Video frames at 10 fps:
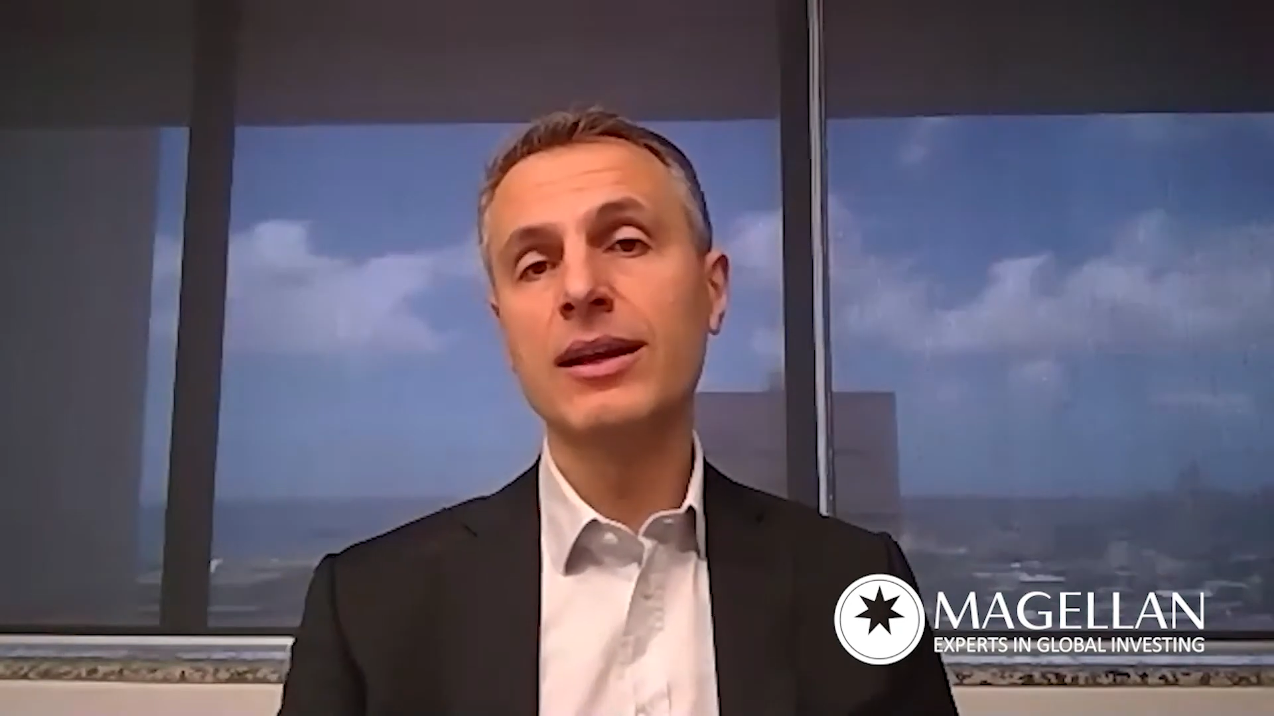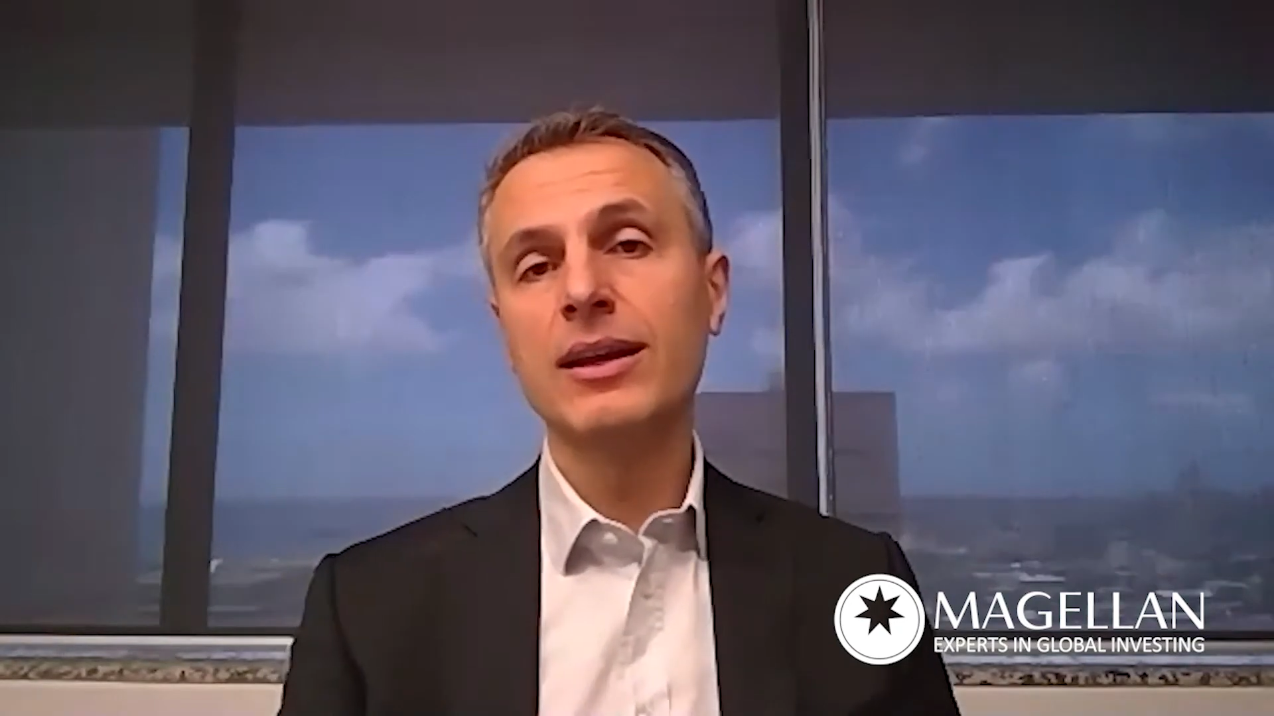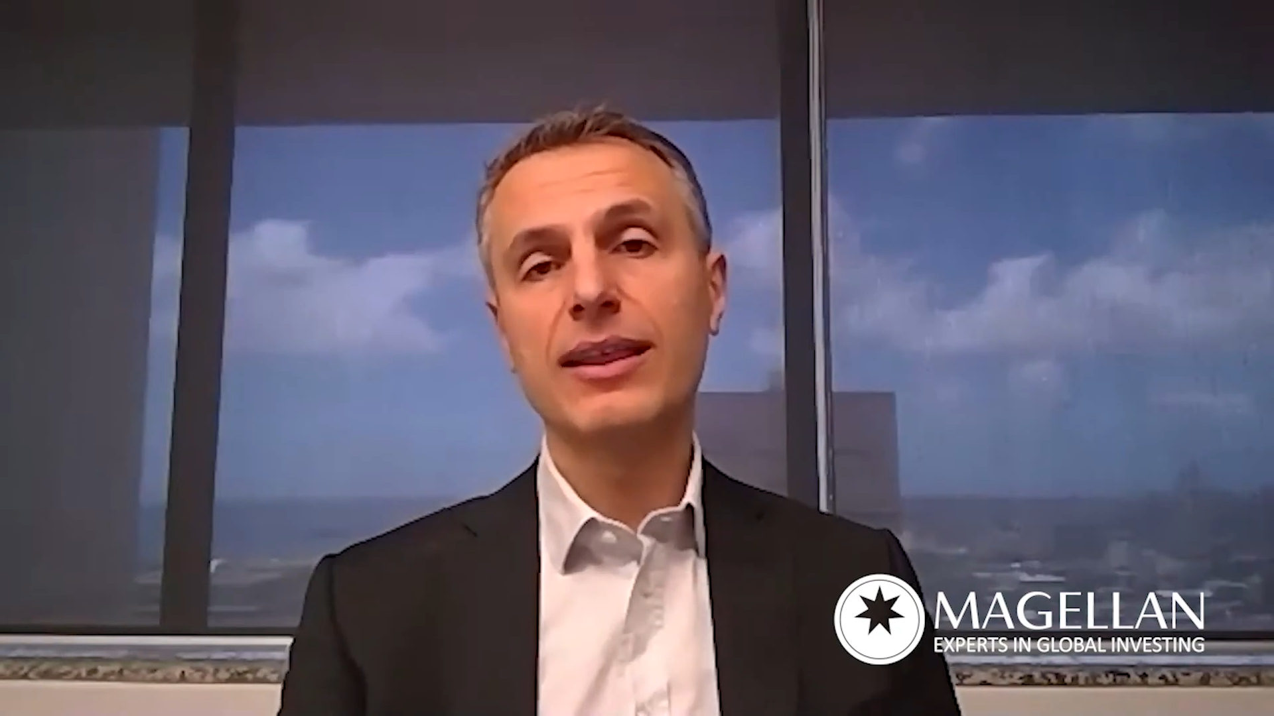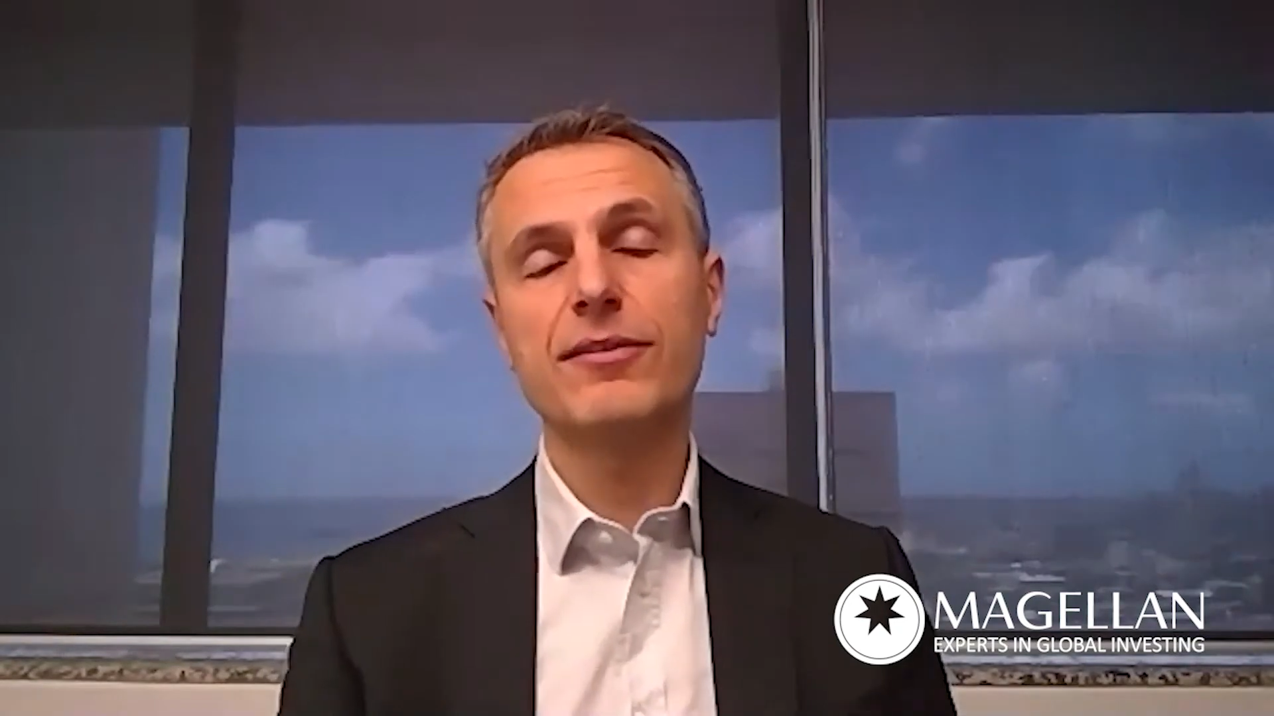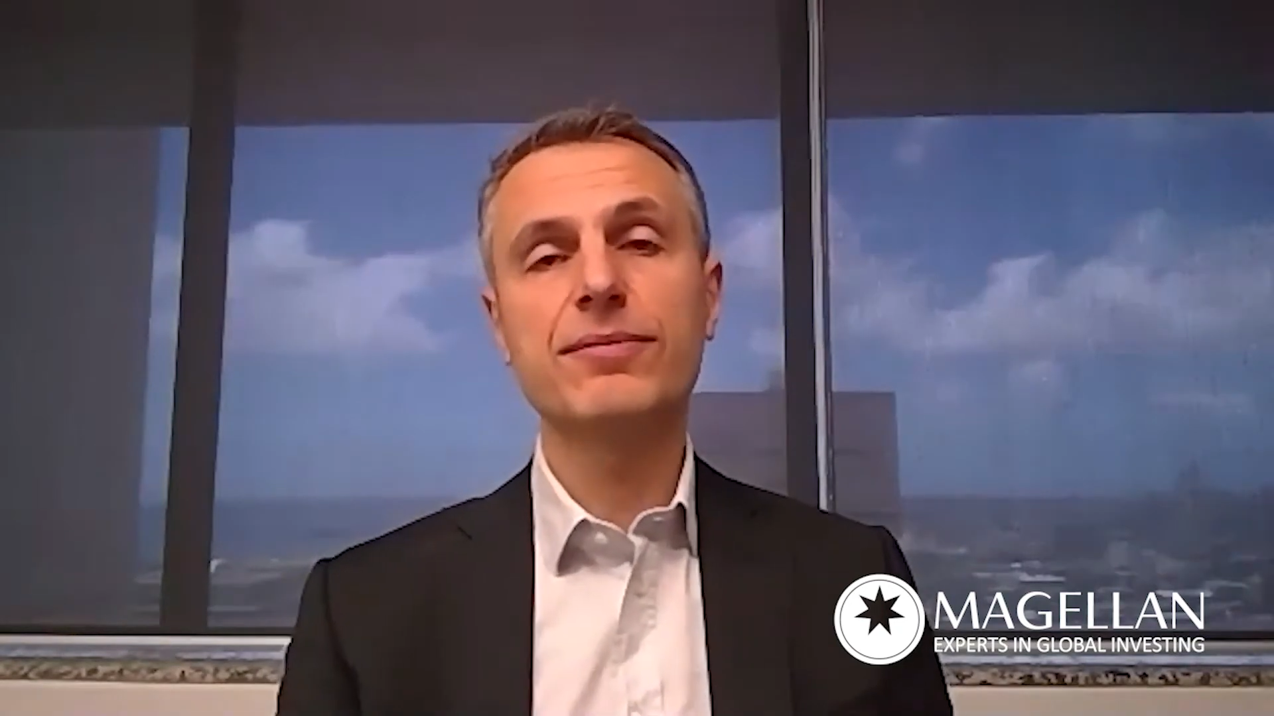
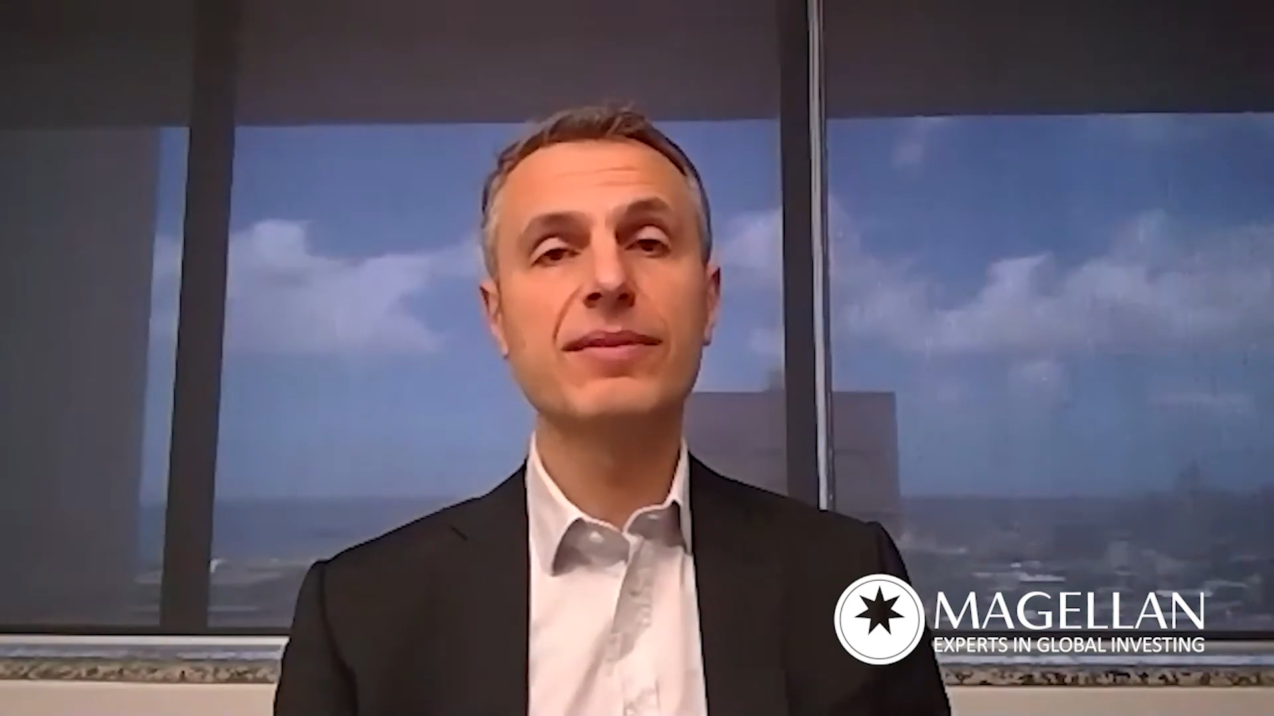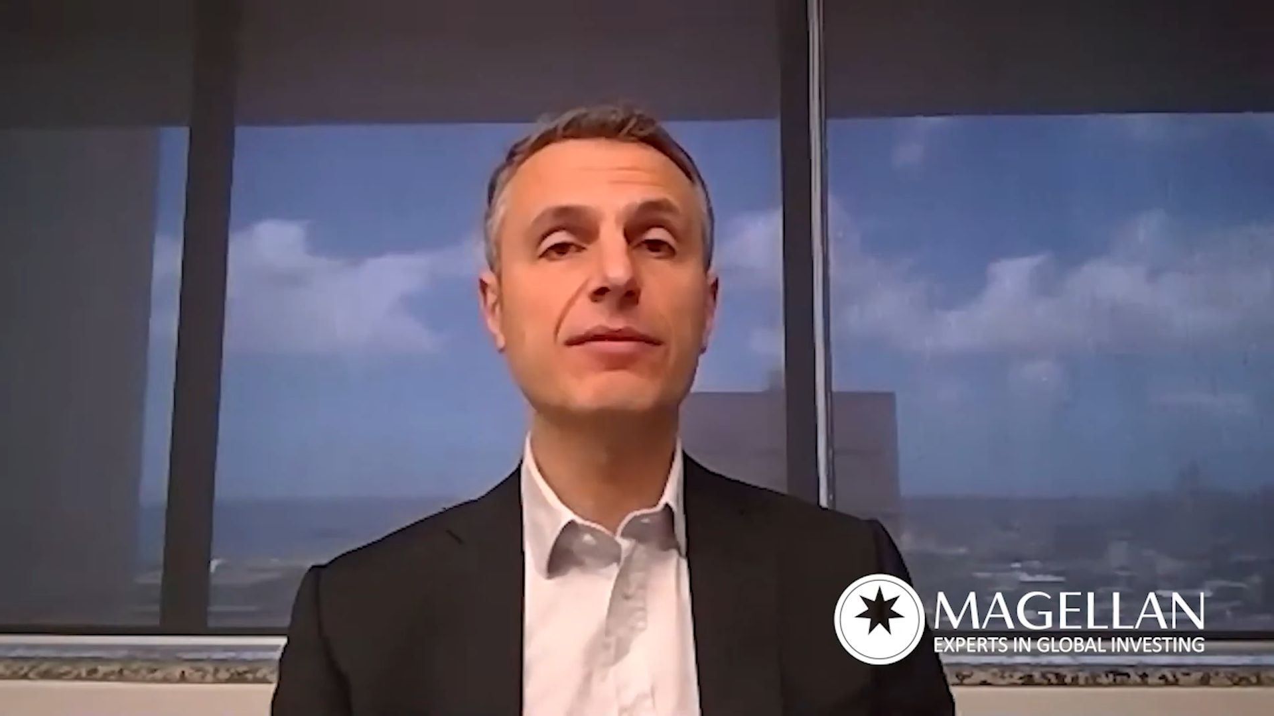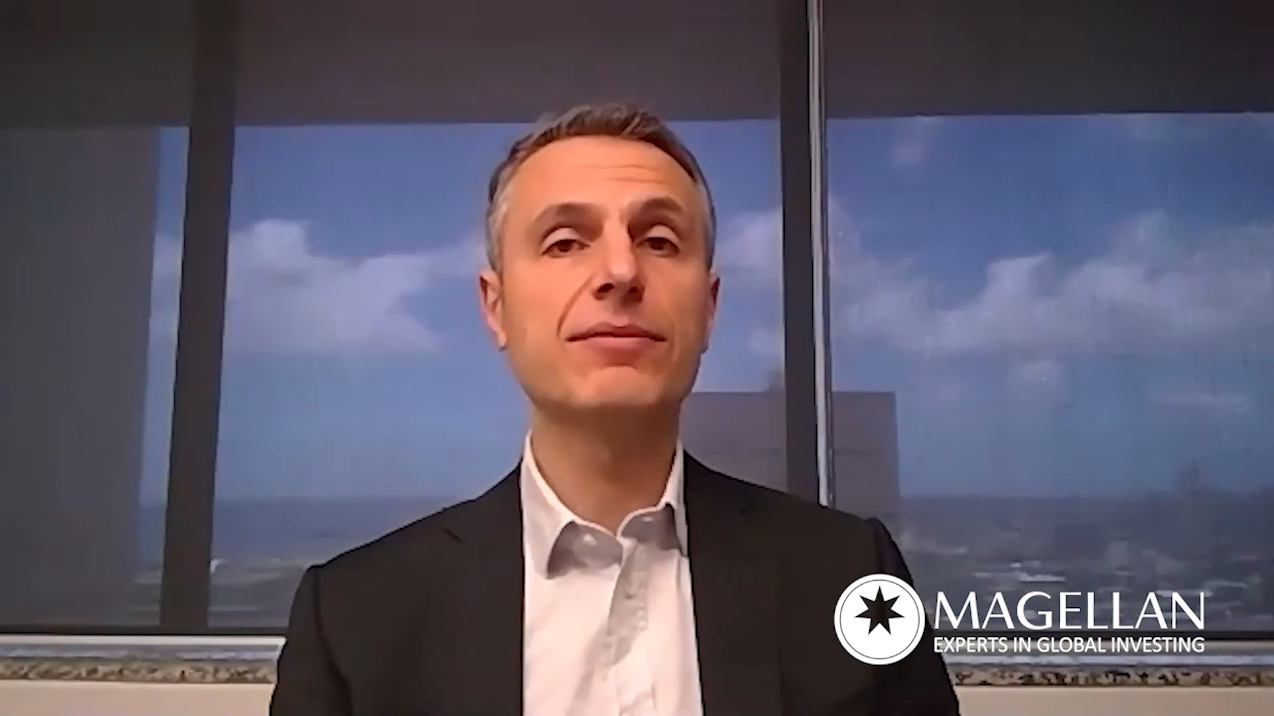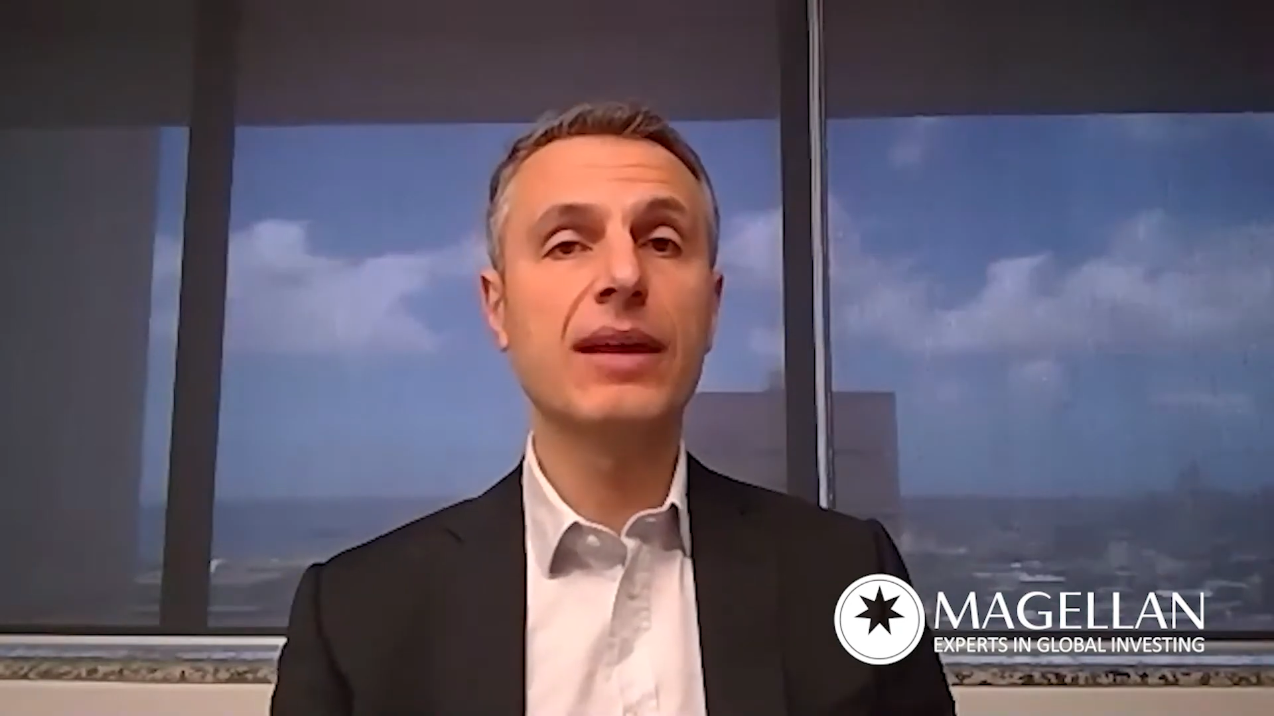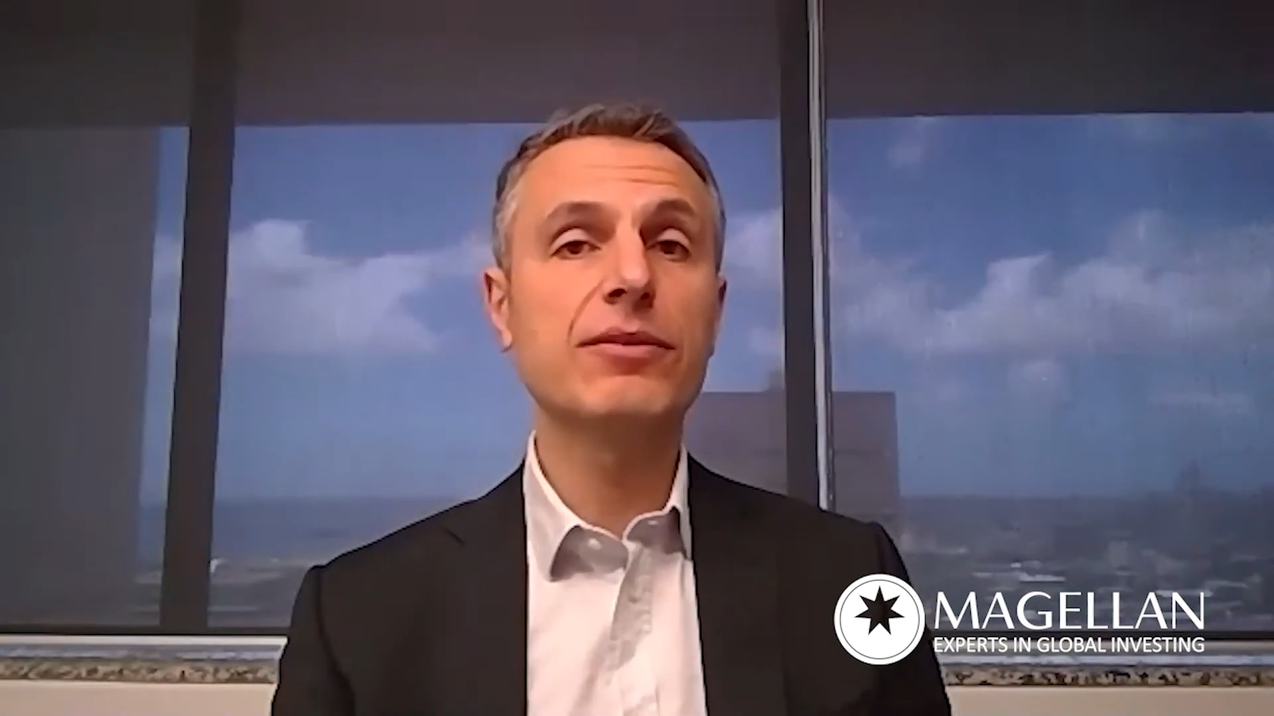And they've